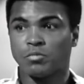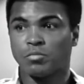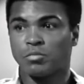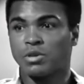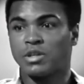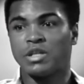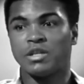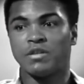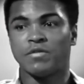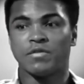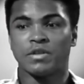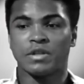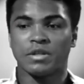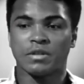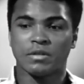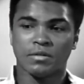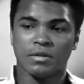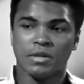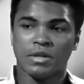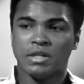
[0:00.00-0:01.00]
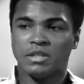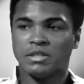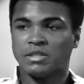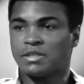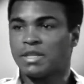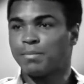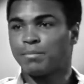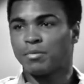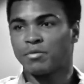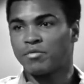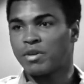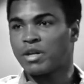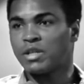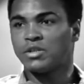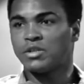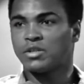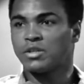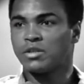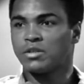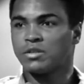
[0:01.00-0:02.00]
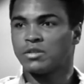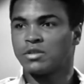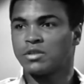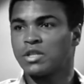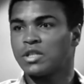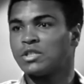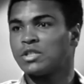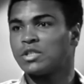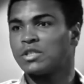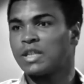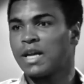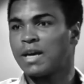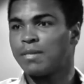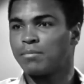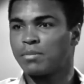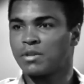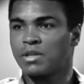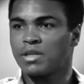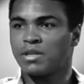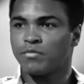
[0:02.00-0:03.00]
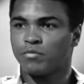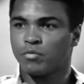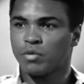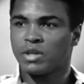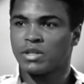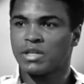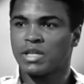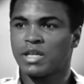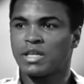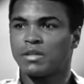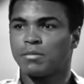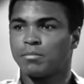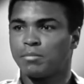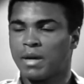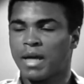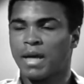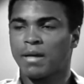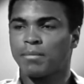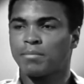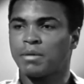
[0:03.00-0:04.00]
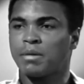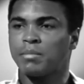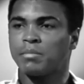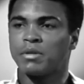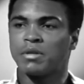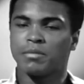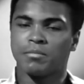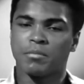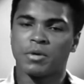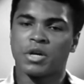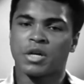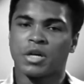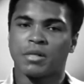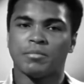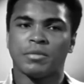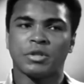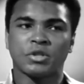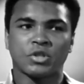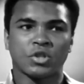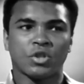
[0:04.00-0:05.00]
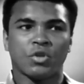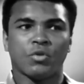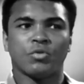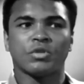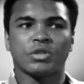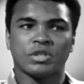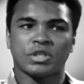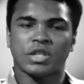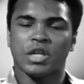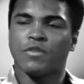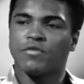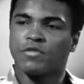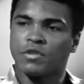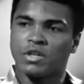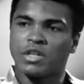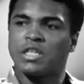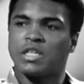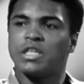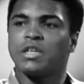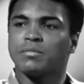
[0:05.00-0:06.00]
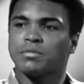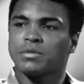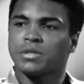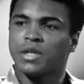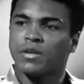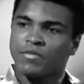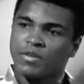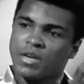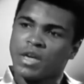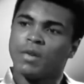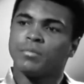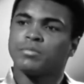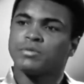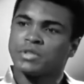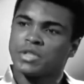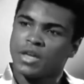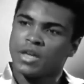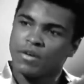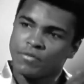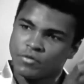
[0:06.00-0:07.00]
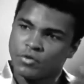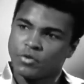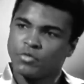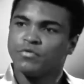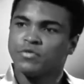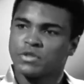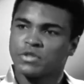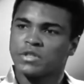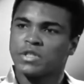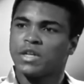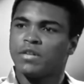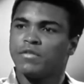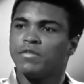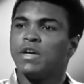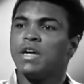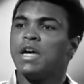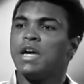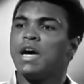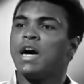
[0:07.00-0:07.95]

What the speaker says: who believe in separation, such as I believe one day the black people in America must go to self, clean up self, help self, do for self.